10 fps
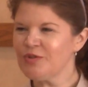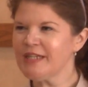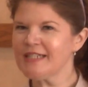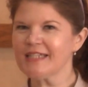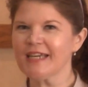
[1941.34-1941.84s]
you
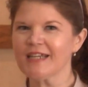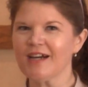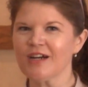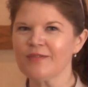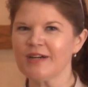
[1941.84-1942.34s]
need to get a
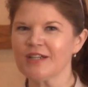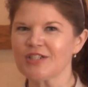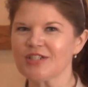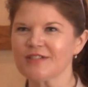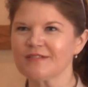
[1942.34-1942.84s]
car
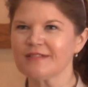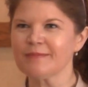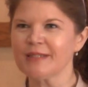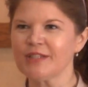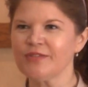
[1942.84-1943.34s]
wash
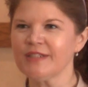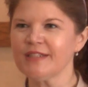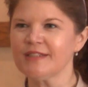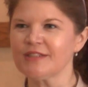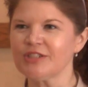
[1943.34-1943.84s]
like, you
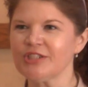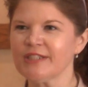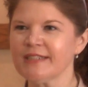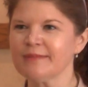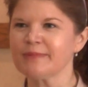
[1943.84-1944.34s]
need to
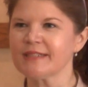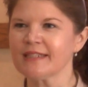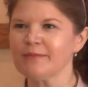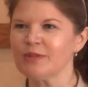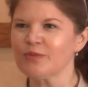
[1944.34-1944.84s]
shut up.
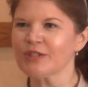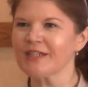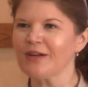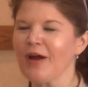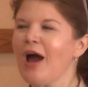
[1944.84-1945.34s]

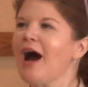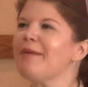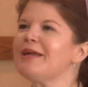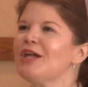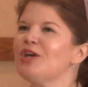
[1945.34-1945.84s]
I
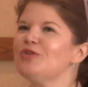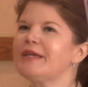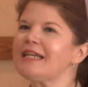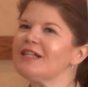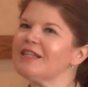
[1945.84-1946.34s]
mean, we
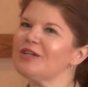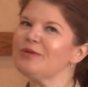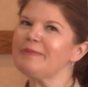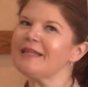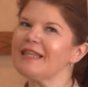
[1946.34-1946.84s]
get a
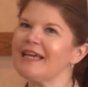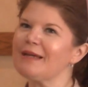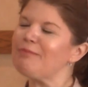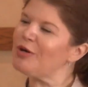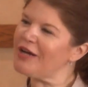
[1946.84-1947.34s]
little bit
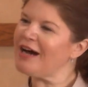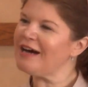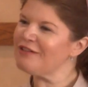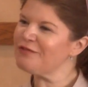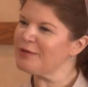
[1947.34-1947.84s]
like put
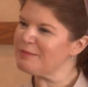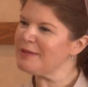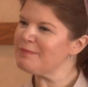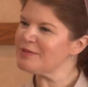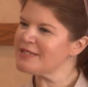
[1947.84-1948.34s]
off
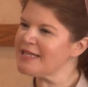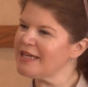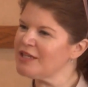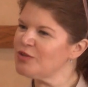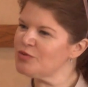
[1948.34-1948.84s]
when people
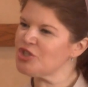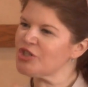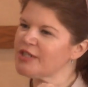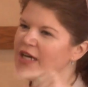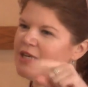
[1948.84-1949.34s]
say, you
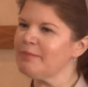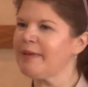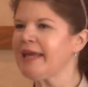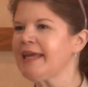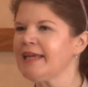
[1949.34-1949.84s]
should cut
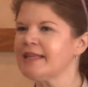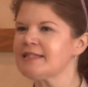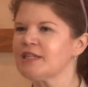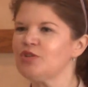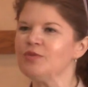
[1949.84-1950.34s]
beans
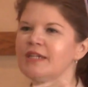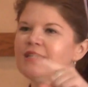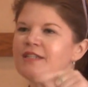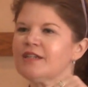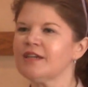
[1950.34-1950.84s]
and you
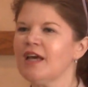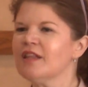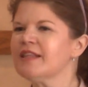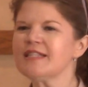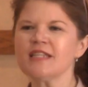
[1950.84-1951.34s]
need
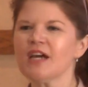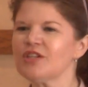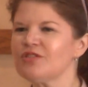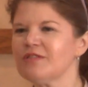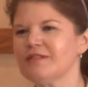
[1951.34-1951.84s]
to, let's
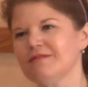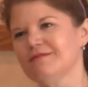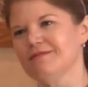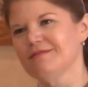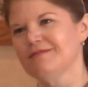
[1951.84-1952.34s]
not do,
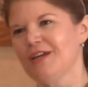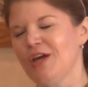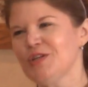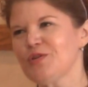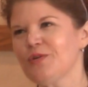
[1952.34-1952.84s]

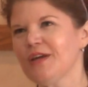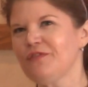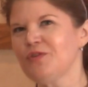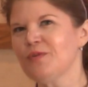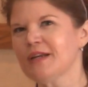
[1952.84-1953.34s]
so
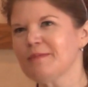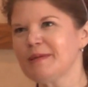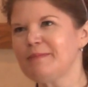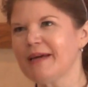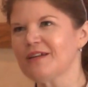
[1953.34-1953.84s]
if you want to
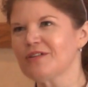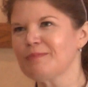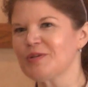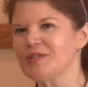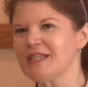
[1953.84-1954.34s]
be better
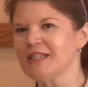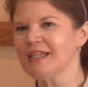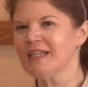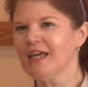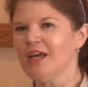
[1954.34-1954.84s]

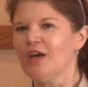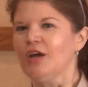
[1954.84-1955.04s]
personally,